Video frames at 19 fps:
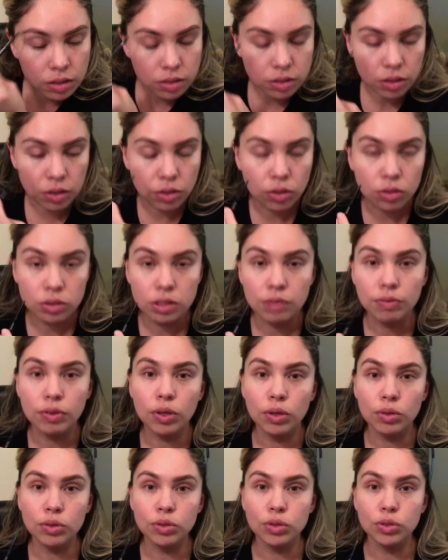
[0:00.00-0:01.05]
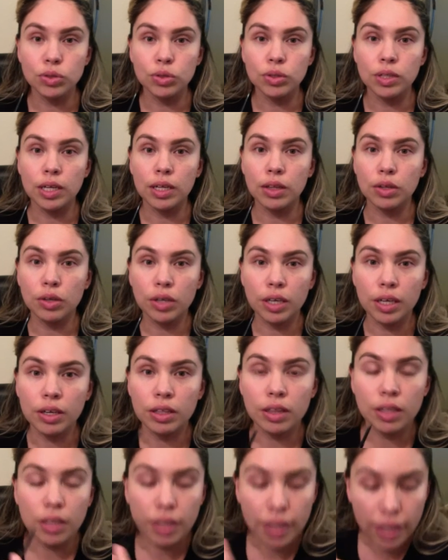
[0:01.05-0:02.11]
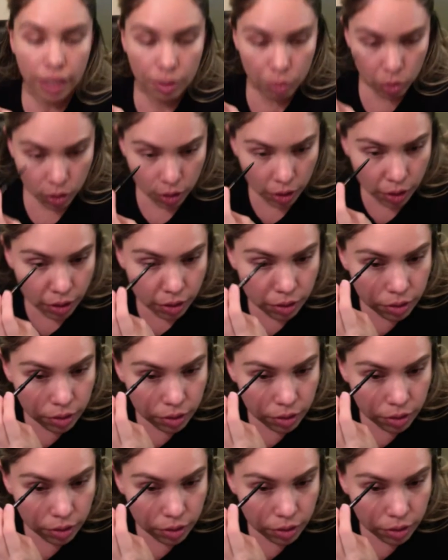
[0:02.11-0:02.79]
little difficult to do that looking at the camera there.